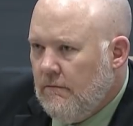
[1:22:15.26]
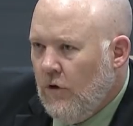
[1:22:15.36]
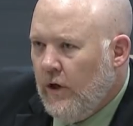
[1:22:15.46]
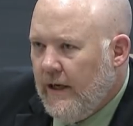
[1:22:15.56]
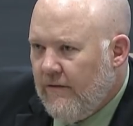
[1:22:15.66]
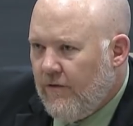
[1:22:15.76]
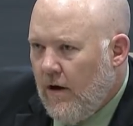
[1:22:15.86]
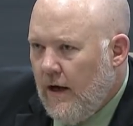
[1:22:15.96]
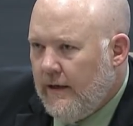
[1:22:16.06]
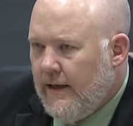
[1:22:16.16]
look at
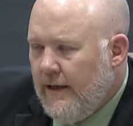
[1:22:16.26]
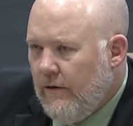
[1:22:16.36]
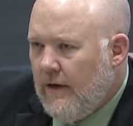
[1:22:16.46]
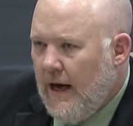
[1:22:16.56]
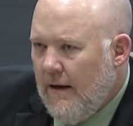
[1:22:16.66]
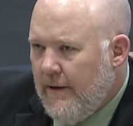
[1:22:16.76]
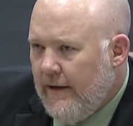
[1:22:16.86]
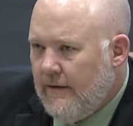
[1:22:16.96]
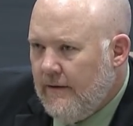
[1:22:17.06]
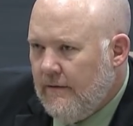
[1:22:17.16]
fraud. Can you
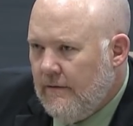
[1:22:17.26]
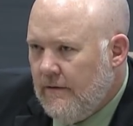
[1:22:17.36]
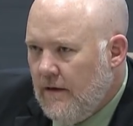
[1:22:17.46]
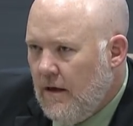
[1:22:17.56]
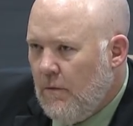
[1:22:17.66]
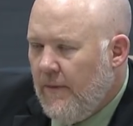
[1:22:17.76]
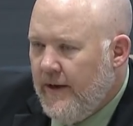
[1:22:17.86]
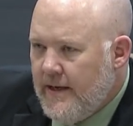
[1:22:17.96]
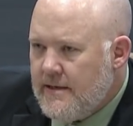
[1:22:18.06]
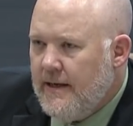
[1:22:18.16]
comment on what the
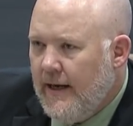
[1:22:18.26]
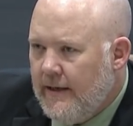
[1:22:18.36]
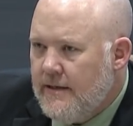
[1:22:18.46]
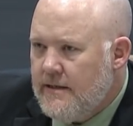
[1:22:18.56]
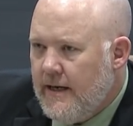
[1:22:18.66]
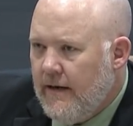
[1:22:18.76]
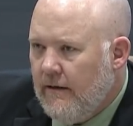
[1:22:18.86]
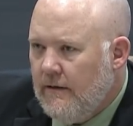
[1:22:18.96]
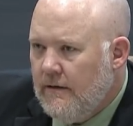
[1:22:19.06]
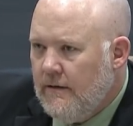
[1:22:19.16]
disconnect is there
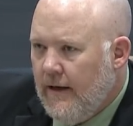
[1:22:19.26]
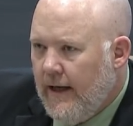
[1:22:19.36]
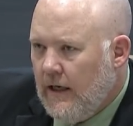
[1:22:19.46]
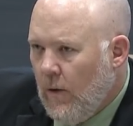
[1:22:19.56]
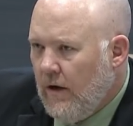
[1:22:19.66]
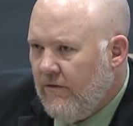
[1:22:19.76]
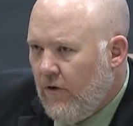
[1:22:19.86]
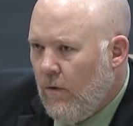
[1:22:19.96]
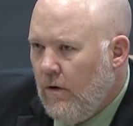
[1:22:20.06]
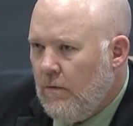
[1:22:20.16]
and going
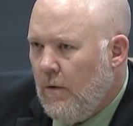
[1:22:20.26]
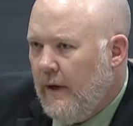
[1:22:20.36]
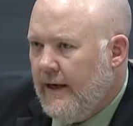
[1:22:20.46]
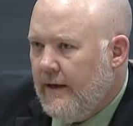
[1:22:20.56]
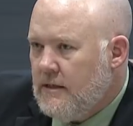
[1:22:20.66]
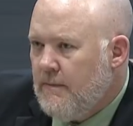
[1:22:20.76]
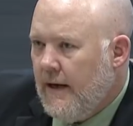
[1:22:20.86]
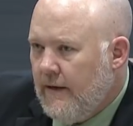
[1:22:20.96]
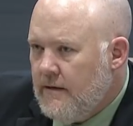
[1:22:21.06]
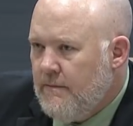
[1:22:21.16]
forward what we can
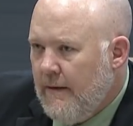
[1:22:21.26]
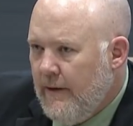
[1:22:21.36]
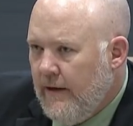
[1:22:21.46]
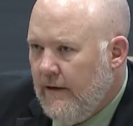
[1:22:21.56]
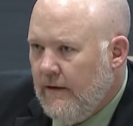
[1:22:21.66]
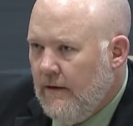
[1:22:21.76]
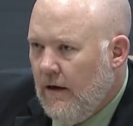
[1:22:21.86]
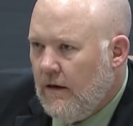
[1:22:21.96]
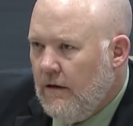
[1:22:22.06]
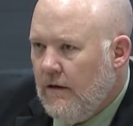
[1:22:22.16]
expect as maybe
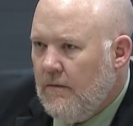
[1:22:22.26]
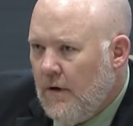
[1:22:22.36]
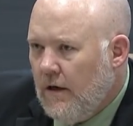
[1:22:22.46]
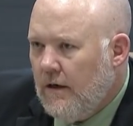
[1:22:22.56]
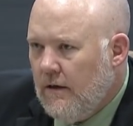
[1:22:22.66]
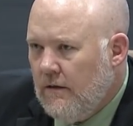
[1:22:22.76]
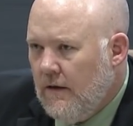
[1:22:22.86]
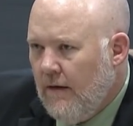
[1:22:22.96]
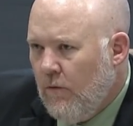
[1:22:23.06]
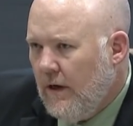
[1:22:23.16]
a clearer marker
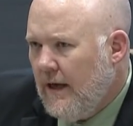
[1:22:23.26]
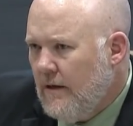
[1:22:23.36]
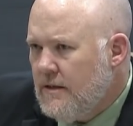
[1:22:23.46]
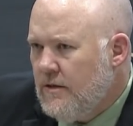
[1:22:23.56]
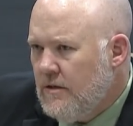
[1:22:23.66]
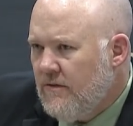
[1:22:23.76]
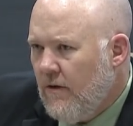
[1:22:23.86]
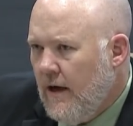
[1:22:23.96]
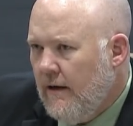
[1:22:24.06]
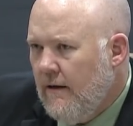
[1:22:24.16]
of what constitutes
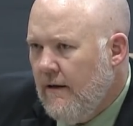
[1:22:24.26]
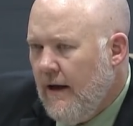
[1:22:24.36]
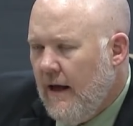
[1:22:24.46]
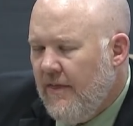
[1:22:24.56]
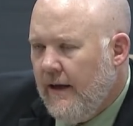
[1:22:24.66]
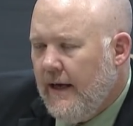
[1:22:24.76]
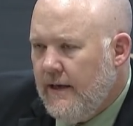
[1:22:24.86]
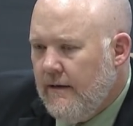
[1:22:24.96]
fraud? I think